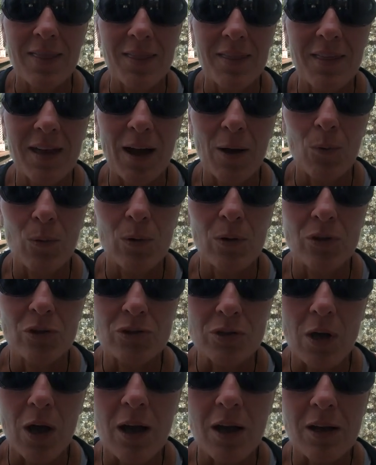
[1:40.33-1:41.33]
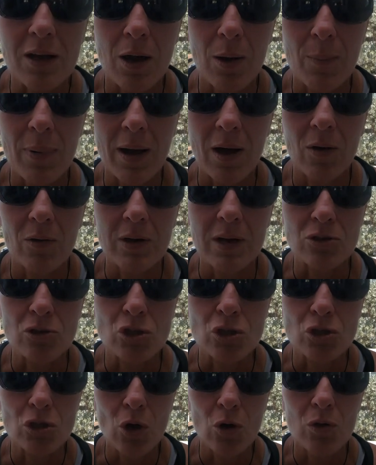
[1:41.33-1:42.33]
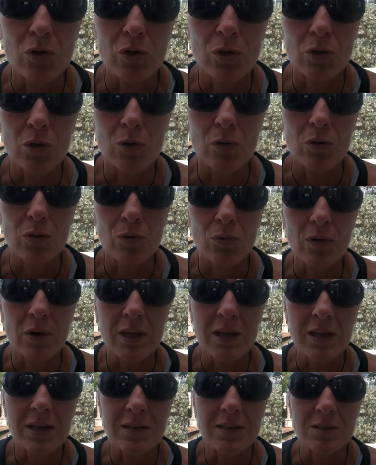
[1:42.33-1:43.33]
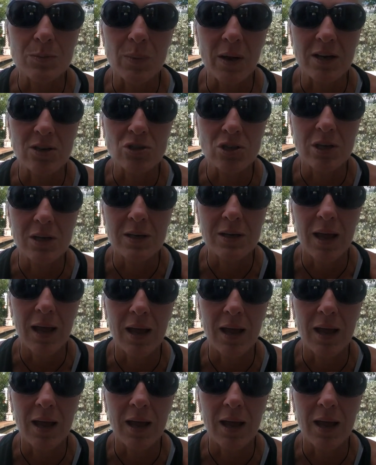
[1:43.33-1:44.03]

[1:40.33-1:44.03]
that will talk about and show you the rigging inspection